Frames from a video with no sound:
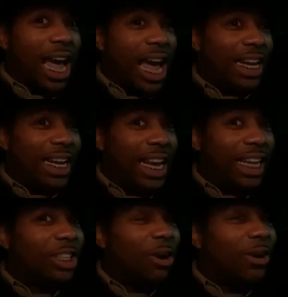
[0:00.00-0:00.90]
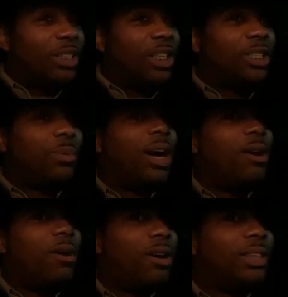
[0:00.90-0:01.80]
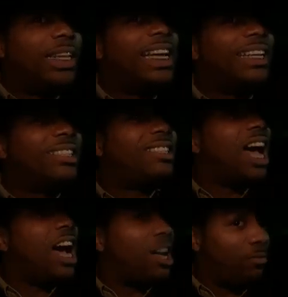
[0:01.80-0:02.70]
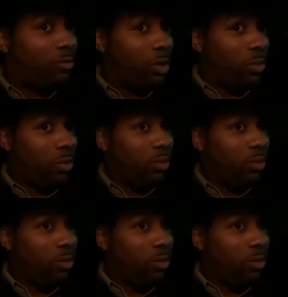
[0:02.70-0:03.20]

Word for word: And he's going to dwell on the inside of you.